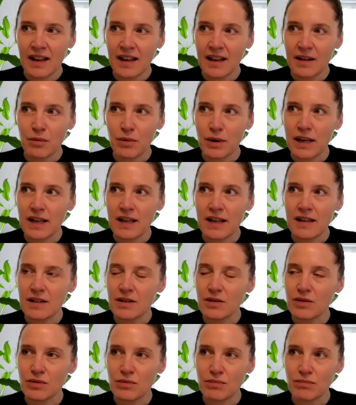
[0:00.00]

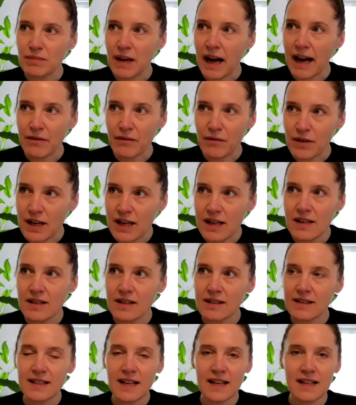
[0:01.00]
read
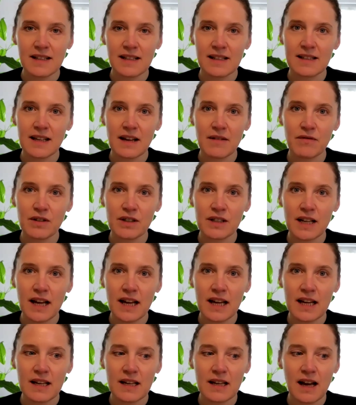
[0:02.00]
a sentence every
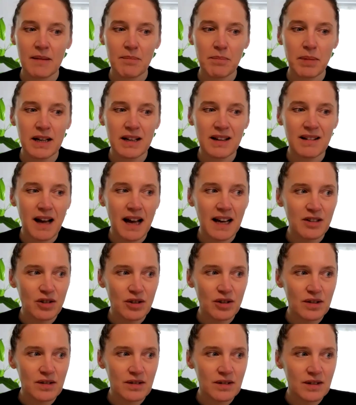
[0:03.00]
day, but
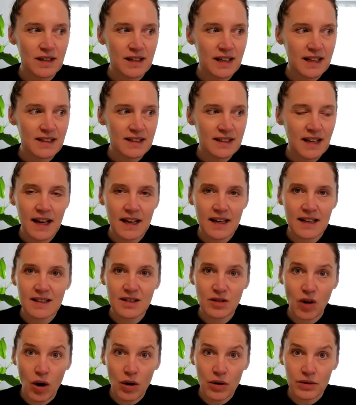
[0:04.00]
the next day it's
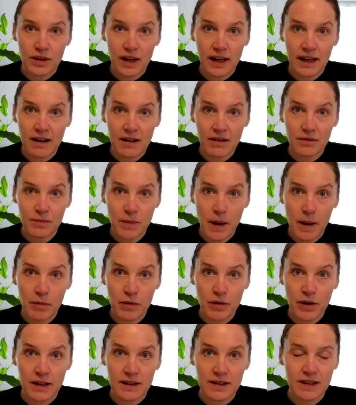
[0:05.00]
gone. I can't
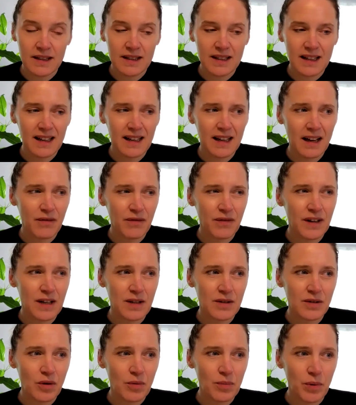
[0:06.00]
memorize it and I feel
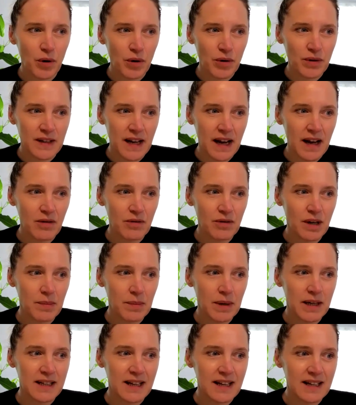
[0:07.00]
so bogged down and
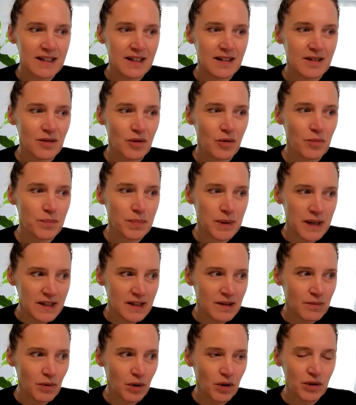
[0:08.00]
my days are so
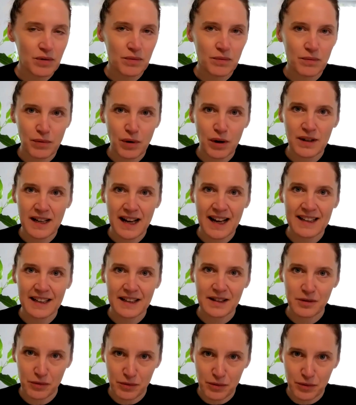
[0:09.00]
busy. What can I
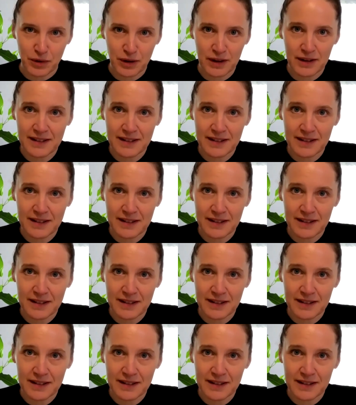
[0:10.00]
do?